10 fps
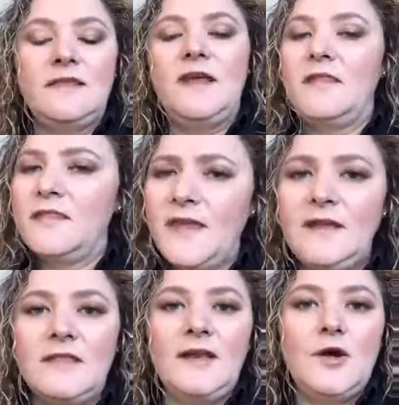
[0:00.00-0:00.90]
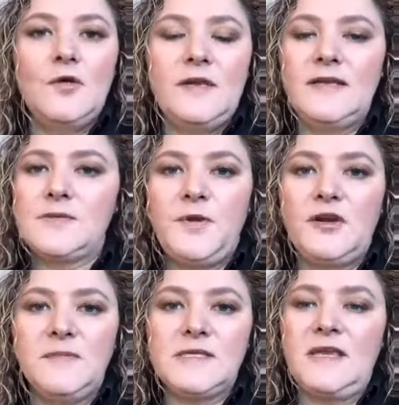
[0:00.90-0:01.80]
And they think they know that it's a
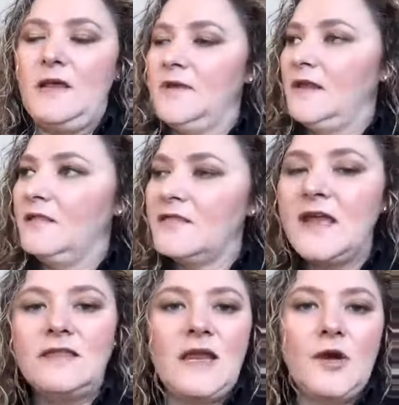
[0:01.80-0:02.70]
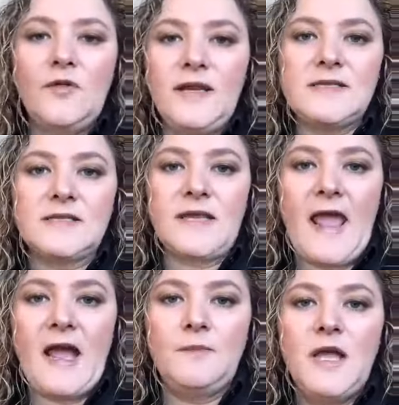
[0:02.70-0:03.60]
pyramid scheme. And they think they know that it's a
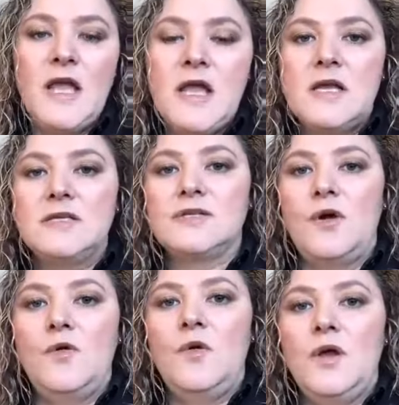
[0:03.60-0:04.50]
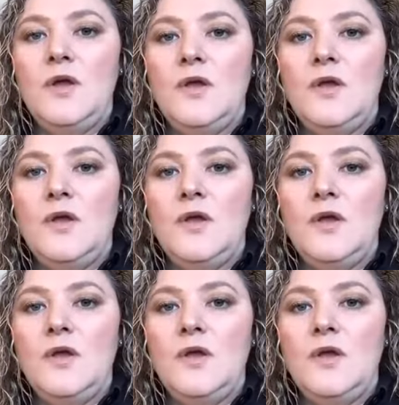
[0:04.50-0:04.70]
scam. So